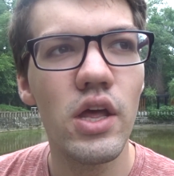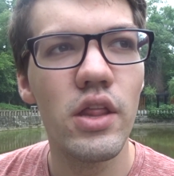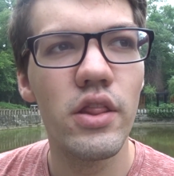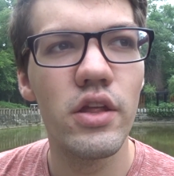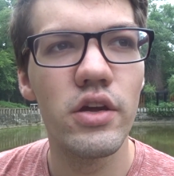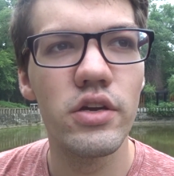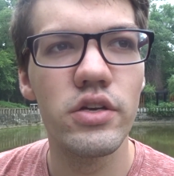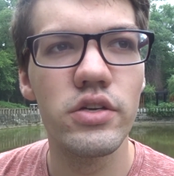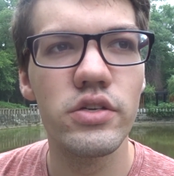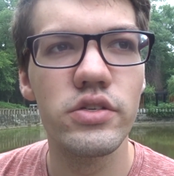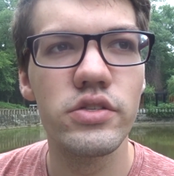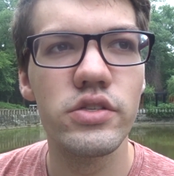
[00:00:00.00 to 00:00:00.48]

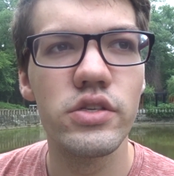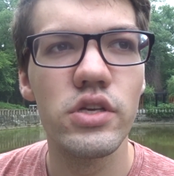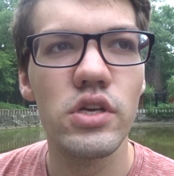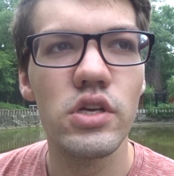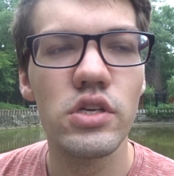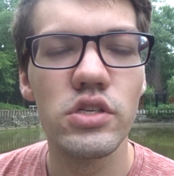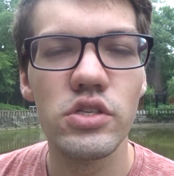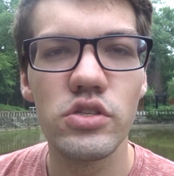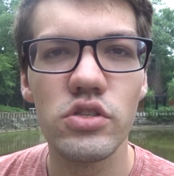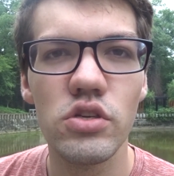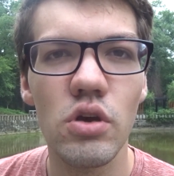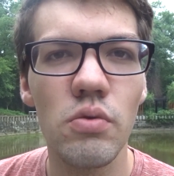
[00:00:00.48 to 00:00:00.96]
There's
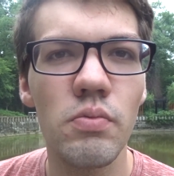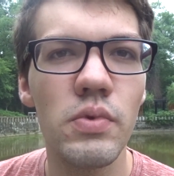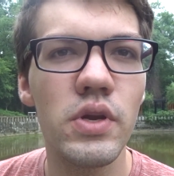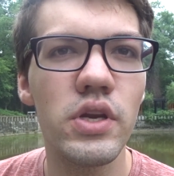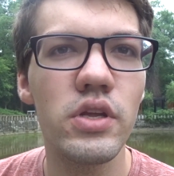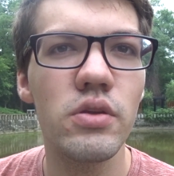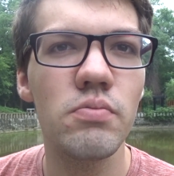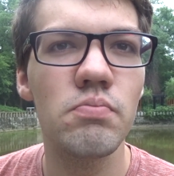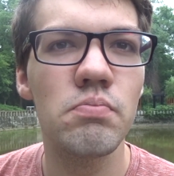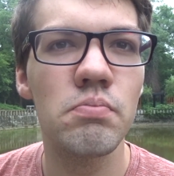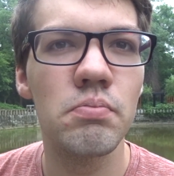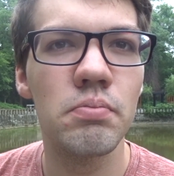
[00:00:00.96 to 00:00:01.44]
so
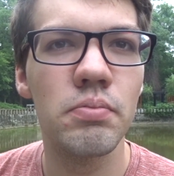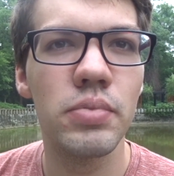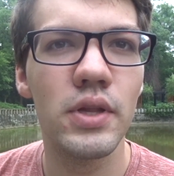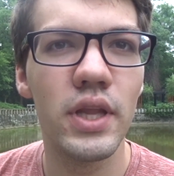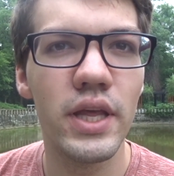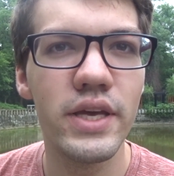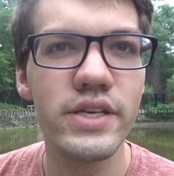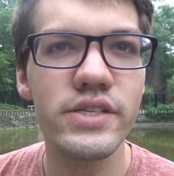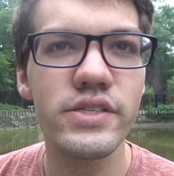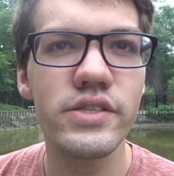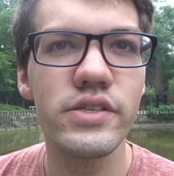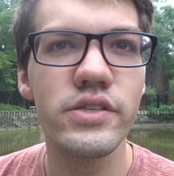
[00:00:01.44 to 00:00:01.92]
many
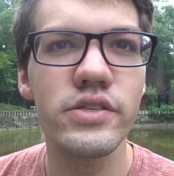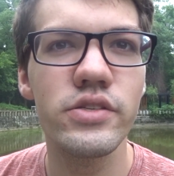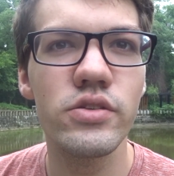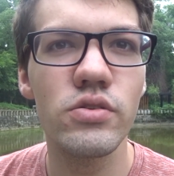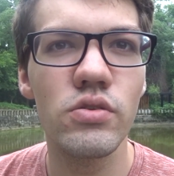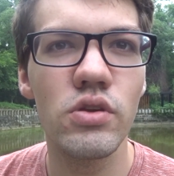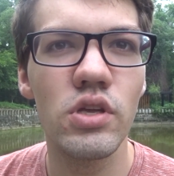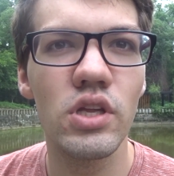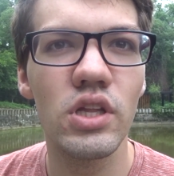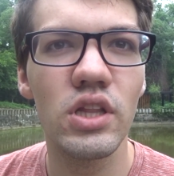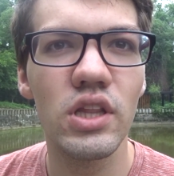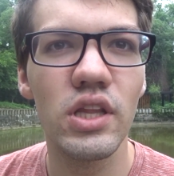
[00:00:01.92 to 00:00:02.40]
places
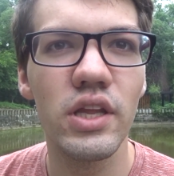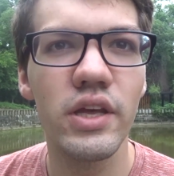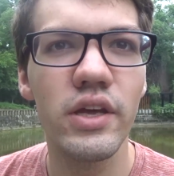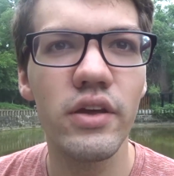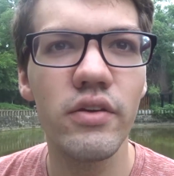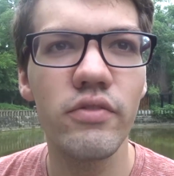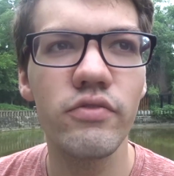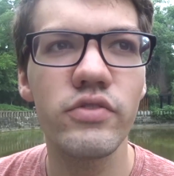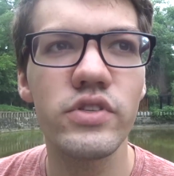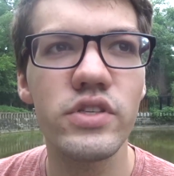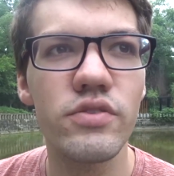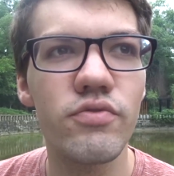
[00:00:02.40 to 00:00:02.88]
you can
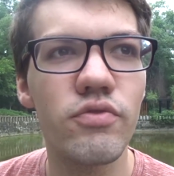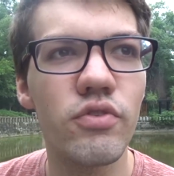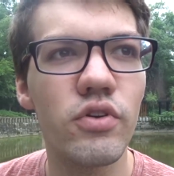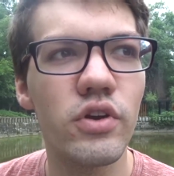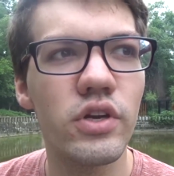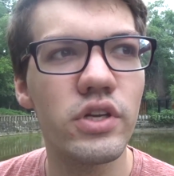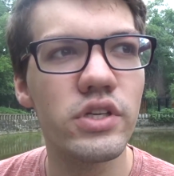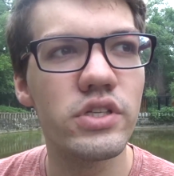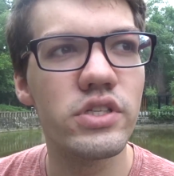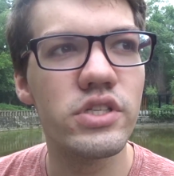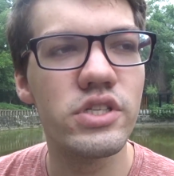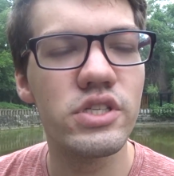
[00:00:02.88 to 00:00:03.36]
live,
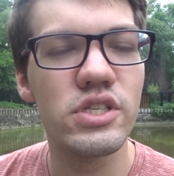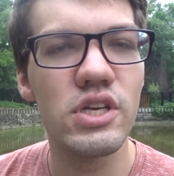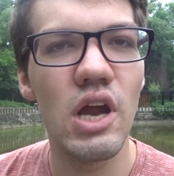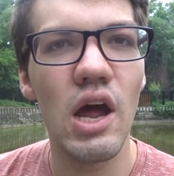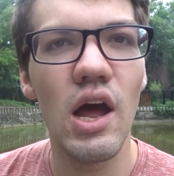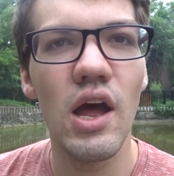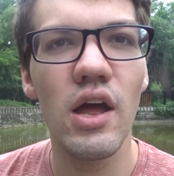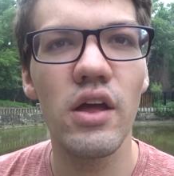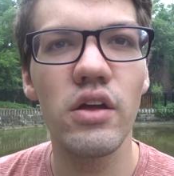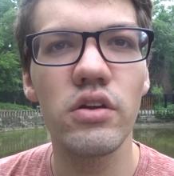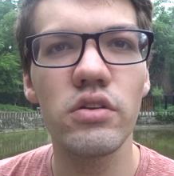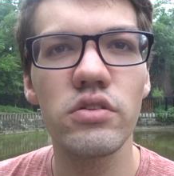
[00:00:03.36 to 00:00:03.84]
different
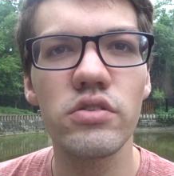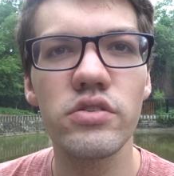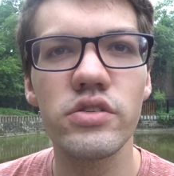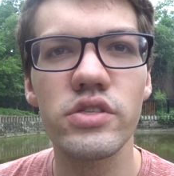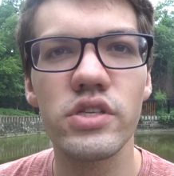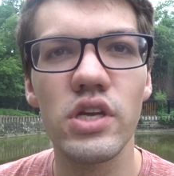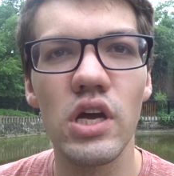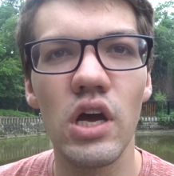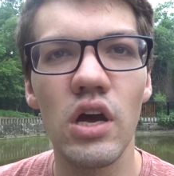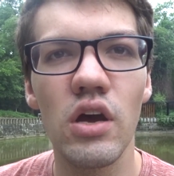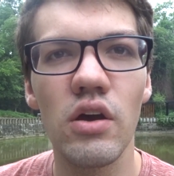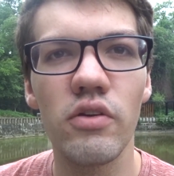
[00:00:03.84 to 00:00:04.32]

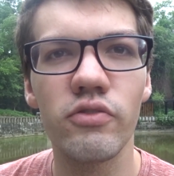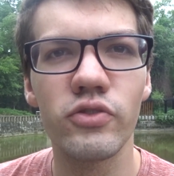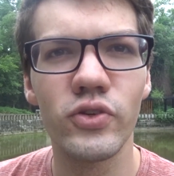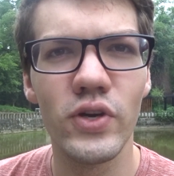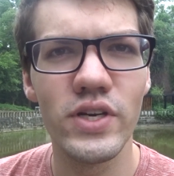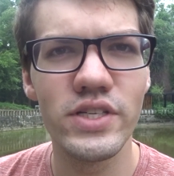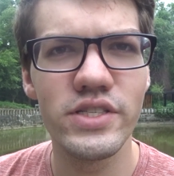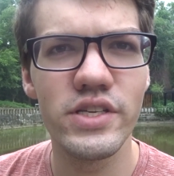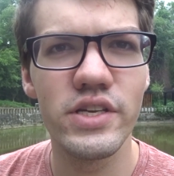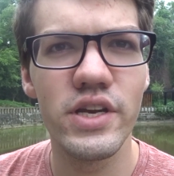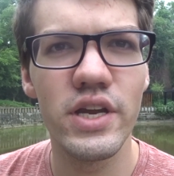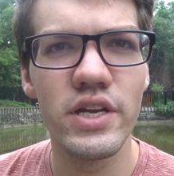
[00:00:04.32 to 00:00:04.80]
styles of
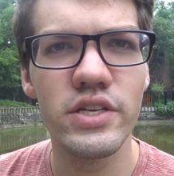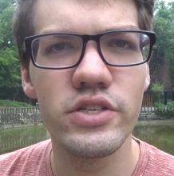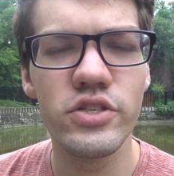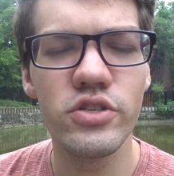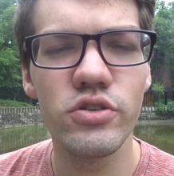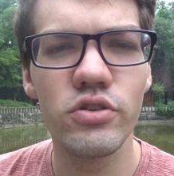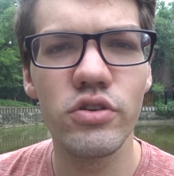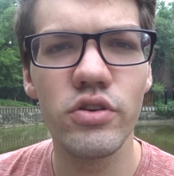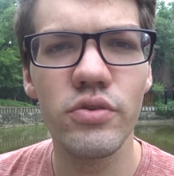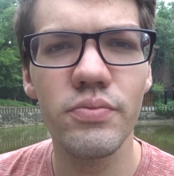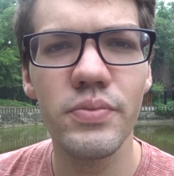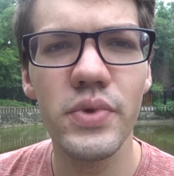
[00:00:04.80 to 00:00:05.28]

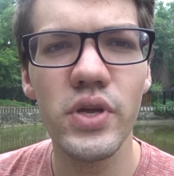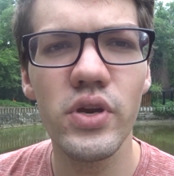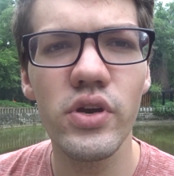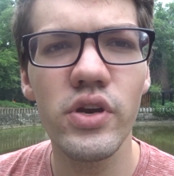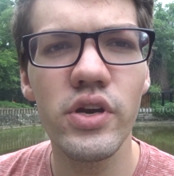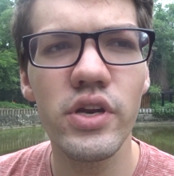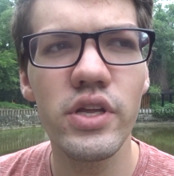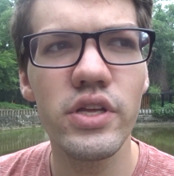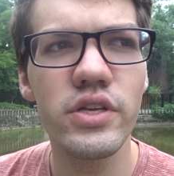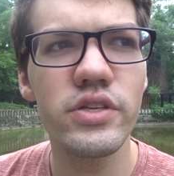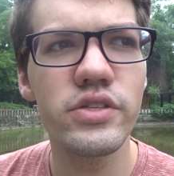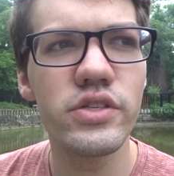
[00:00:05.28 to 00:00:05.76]
residential
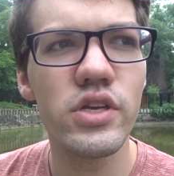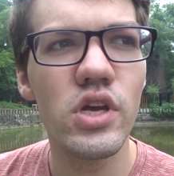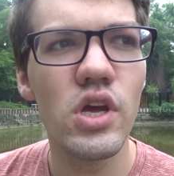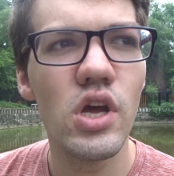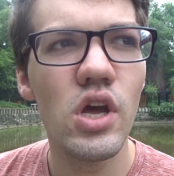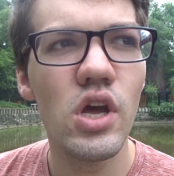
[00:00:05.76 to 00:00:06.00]
communities.